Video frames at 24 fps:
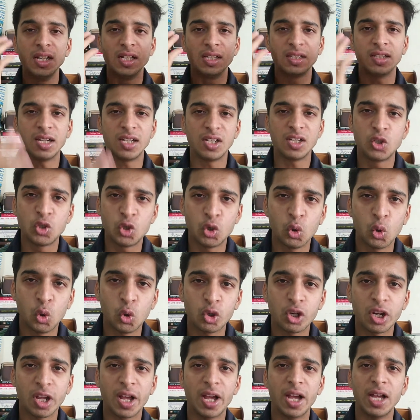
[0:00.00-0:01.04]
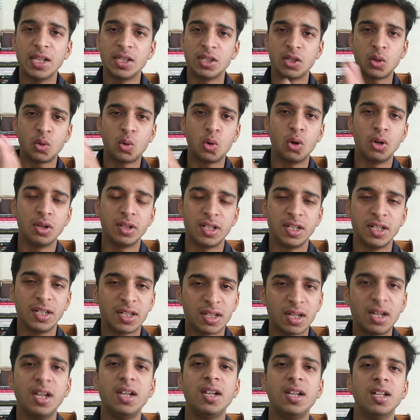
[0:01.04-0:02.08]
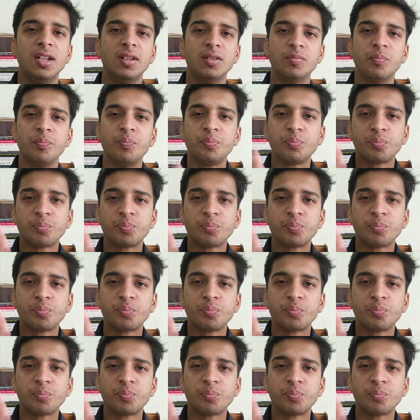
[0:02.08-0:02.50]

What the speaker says: That is known as a content writing.